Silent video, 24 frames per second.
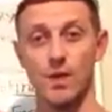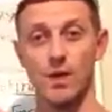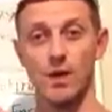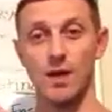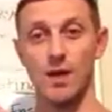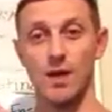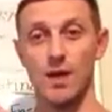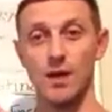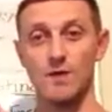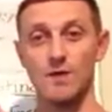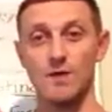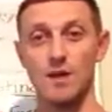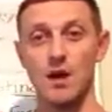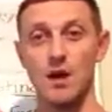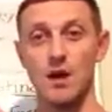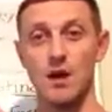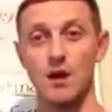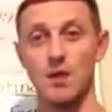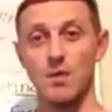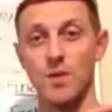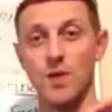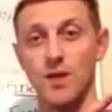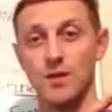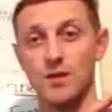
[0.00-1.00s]
like I was
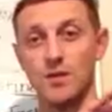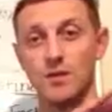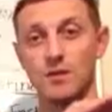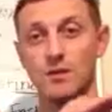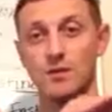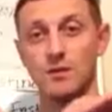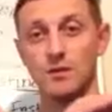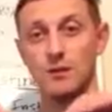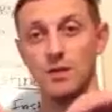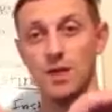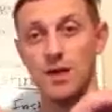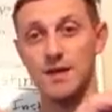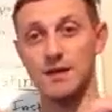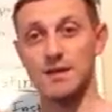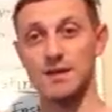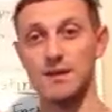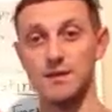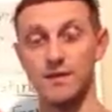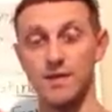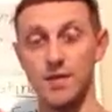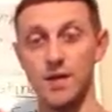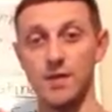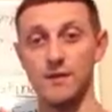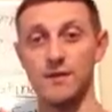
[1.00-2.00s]
talking about, to the
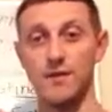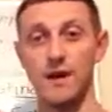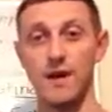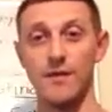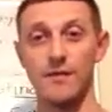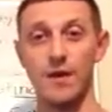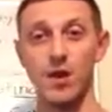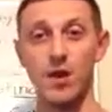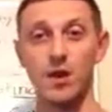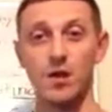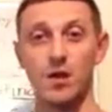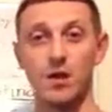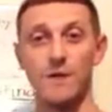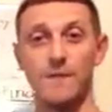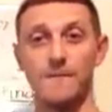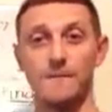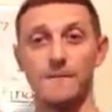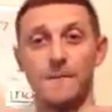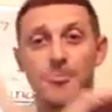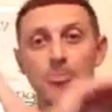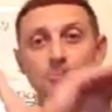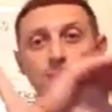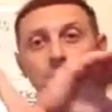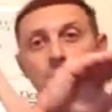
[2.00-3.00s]
S&P 500,
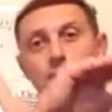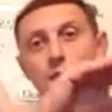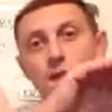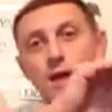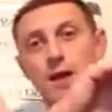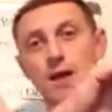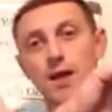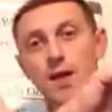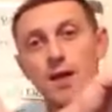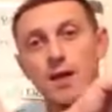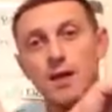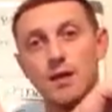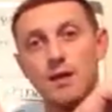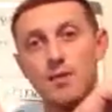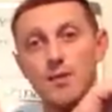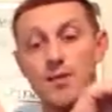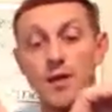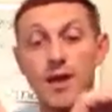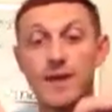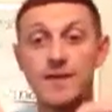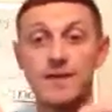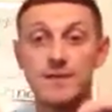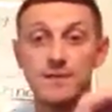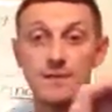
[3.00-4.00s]
then the
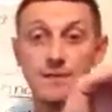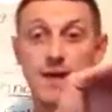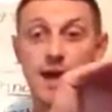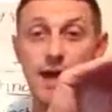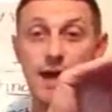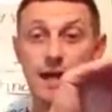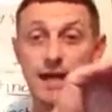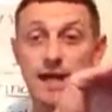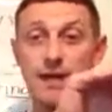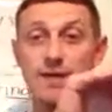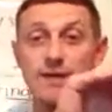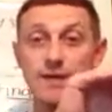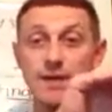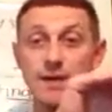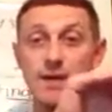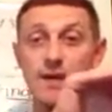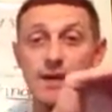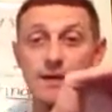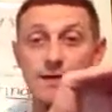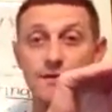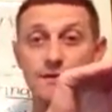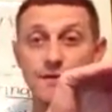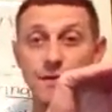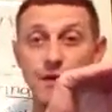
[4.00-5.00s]
price of that
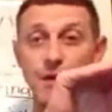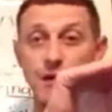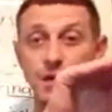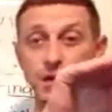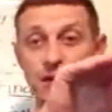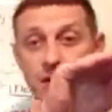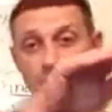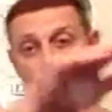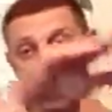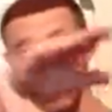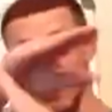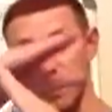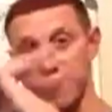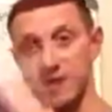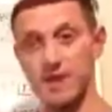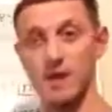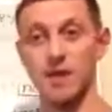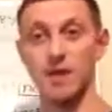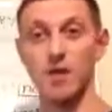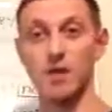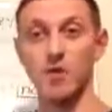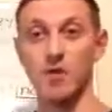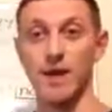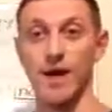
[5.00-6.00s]
ETF fund is
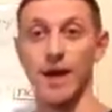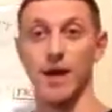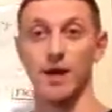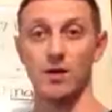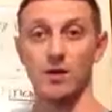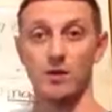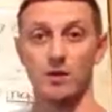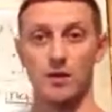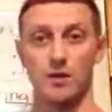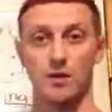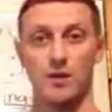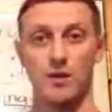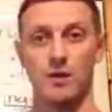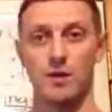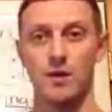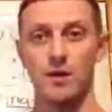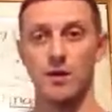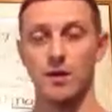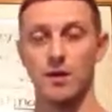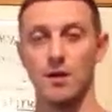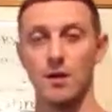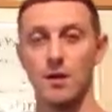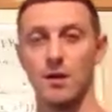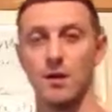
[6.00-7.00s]
going to go down.
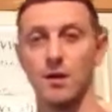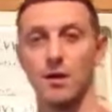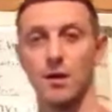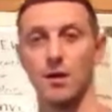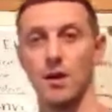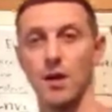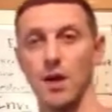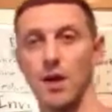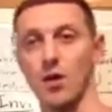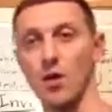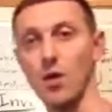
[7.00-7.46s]
And